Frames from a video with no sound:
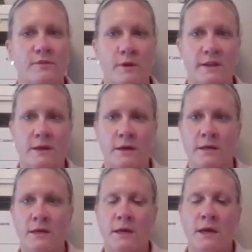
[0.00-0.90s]
whatnot
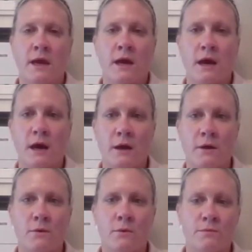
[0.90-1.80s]

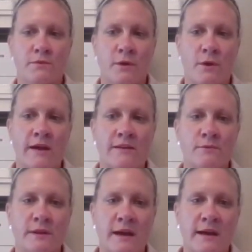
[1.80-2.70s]
um, so I,
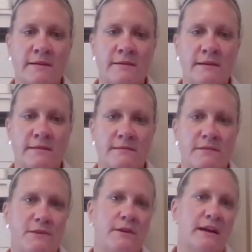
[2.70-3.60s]
when I and
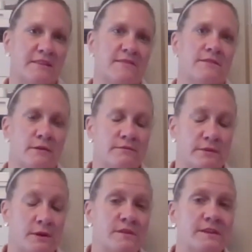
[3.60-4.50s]
you guys are,
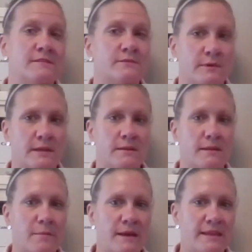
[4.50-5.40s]
know this, when
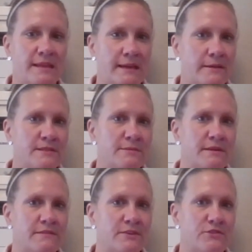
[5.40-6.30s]
they made the announcement
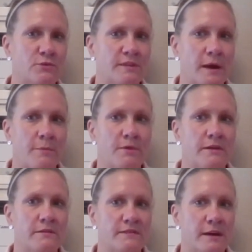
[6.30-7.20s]
official with
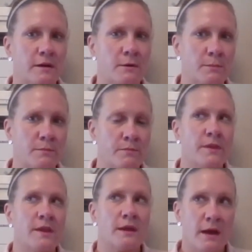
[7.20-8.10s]
Uplift, um,
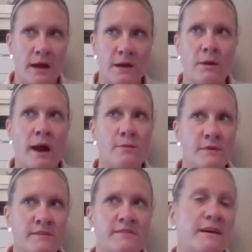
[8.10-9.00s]
I, I,
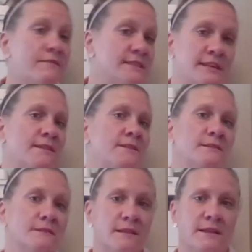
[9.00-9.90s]
was devastated.
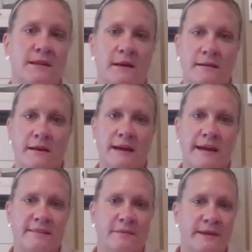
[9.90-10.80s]
Like I, I,
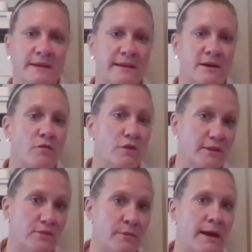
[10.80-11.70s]
hate to be like
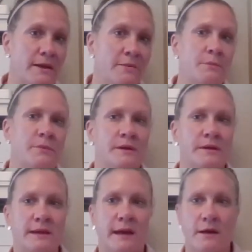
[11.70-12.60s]
overly dramatic,
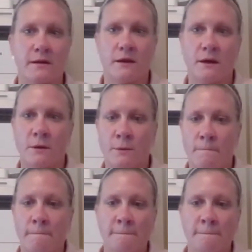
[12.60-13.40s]
but yeah, um,